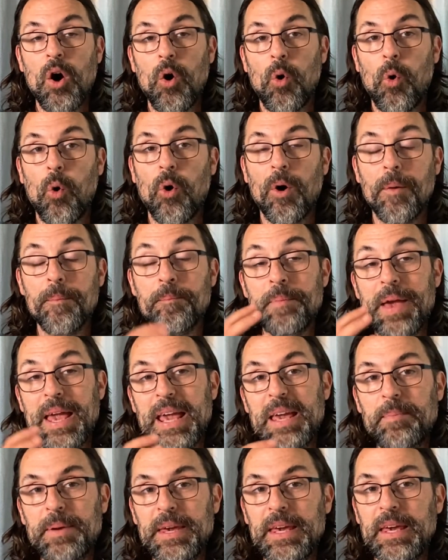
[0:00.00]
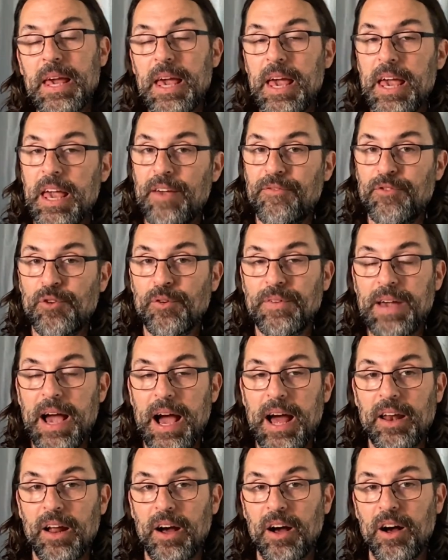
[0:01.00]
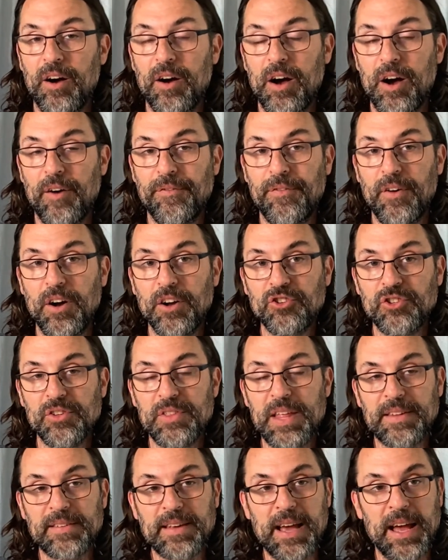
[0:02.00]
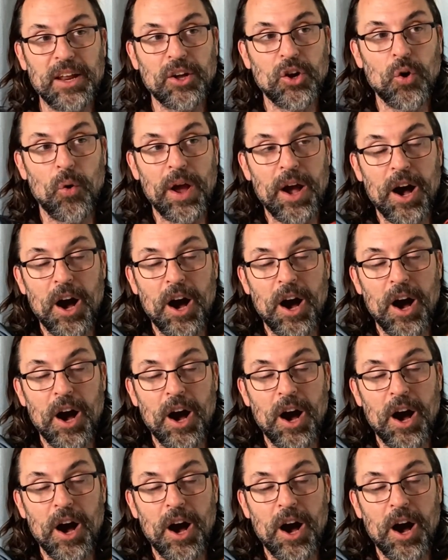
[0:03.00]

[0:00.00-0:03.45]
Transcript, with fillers: Or maybe if you've got a function that's kind of going